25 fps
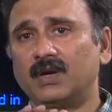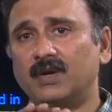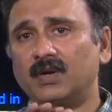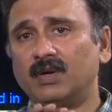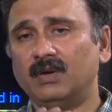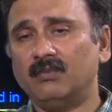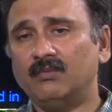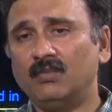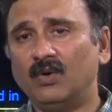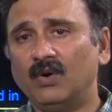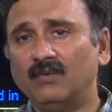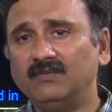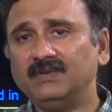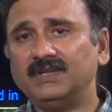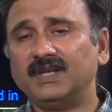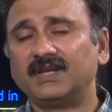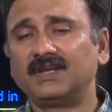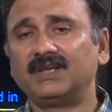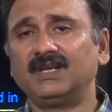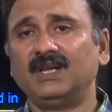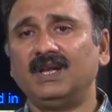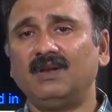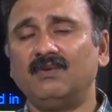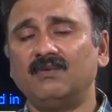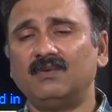remove the
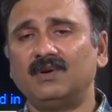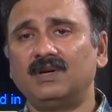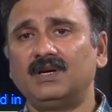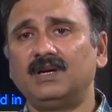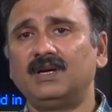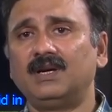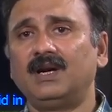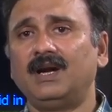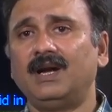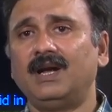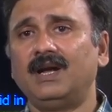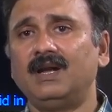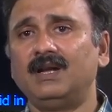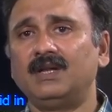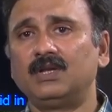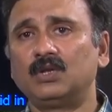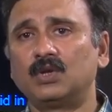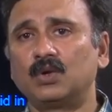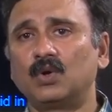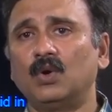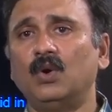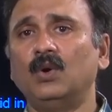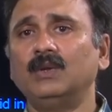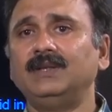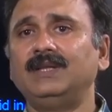silver and
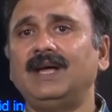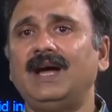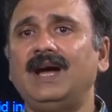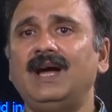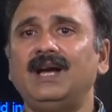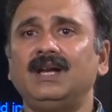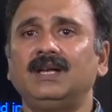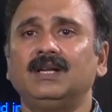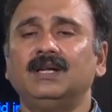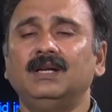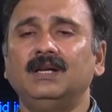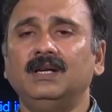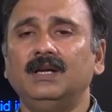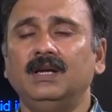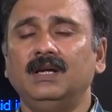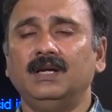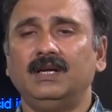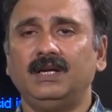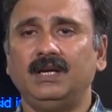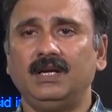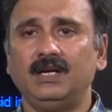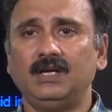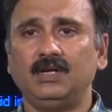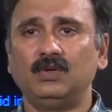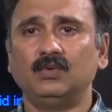throw that
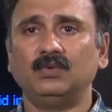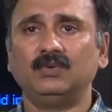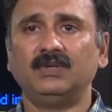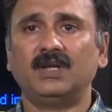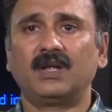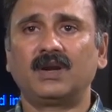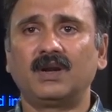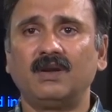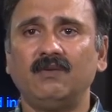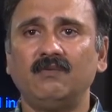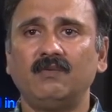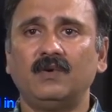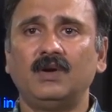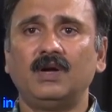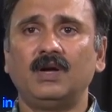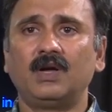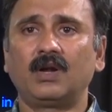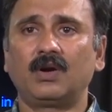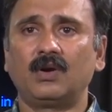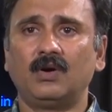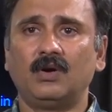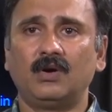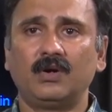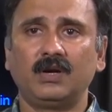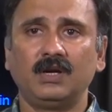into the
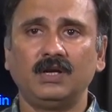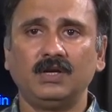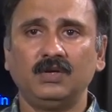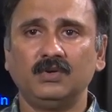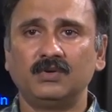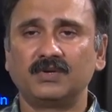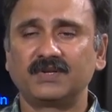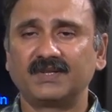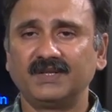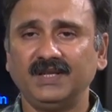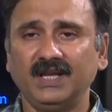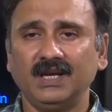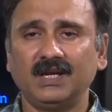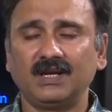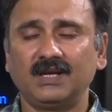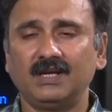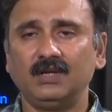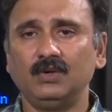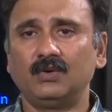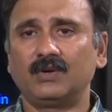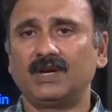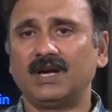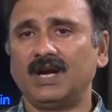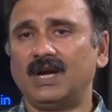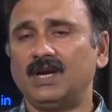river or in your sink.
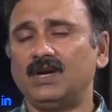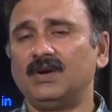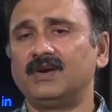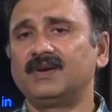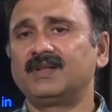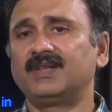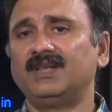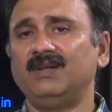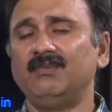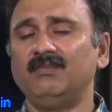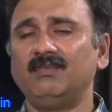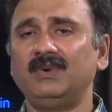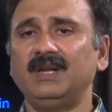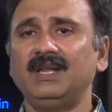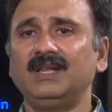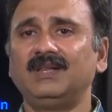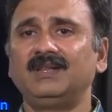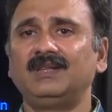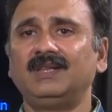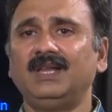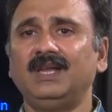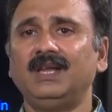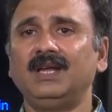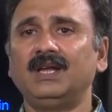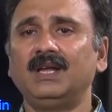You cannot simply
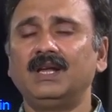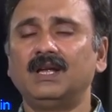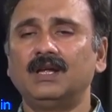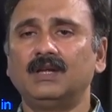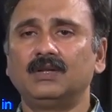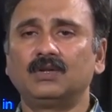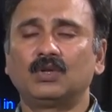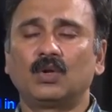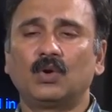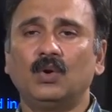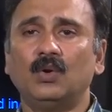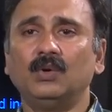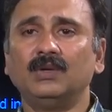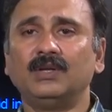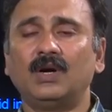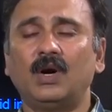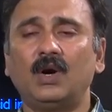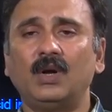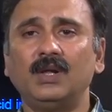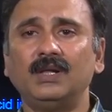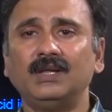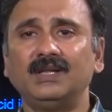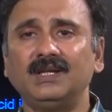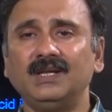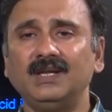throw
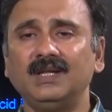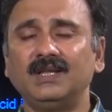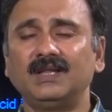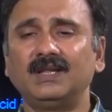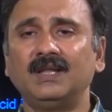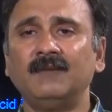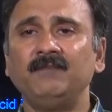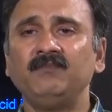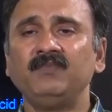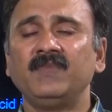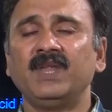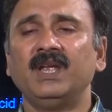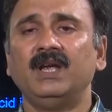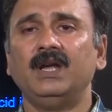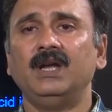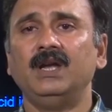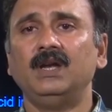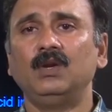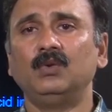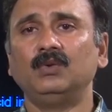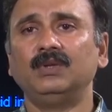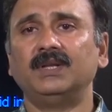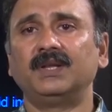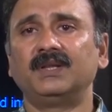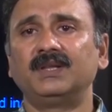all these
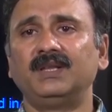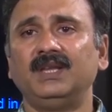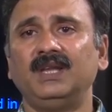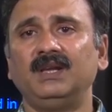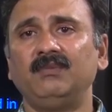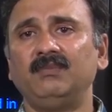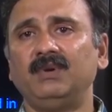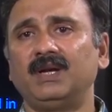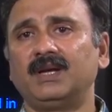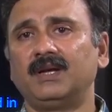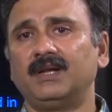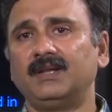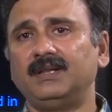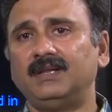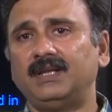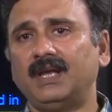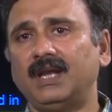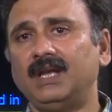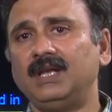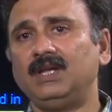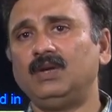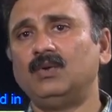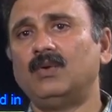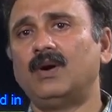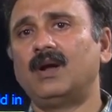into the sink, because
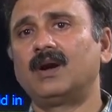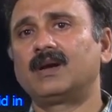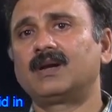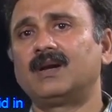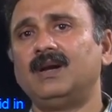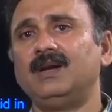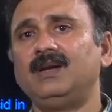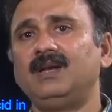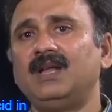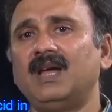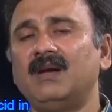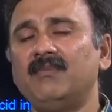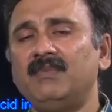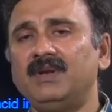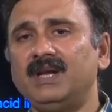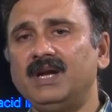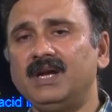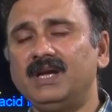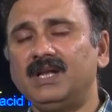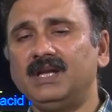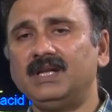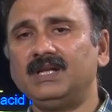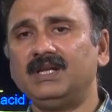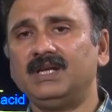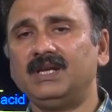then you are
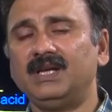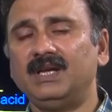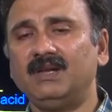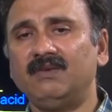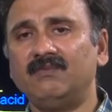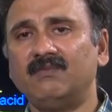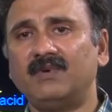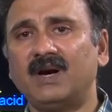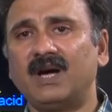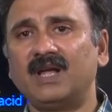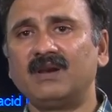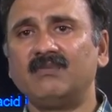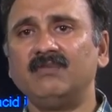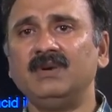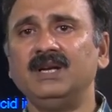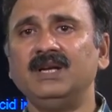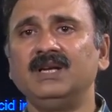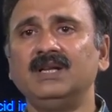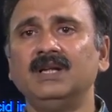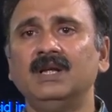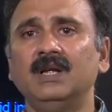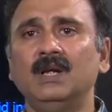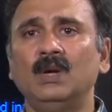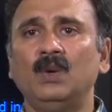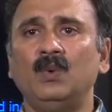contaminating the
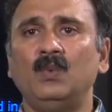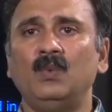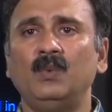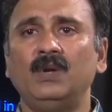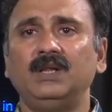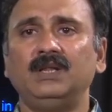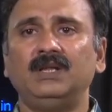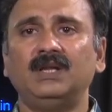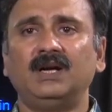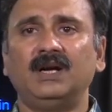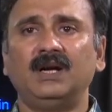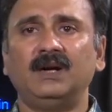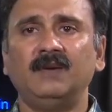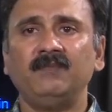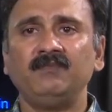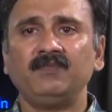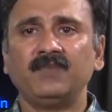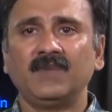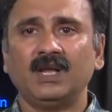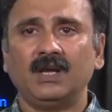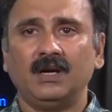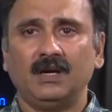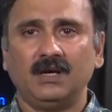environment with the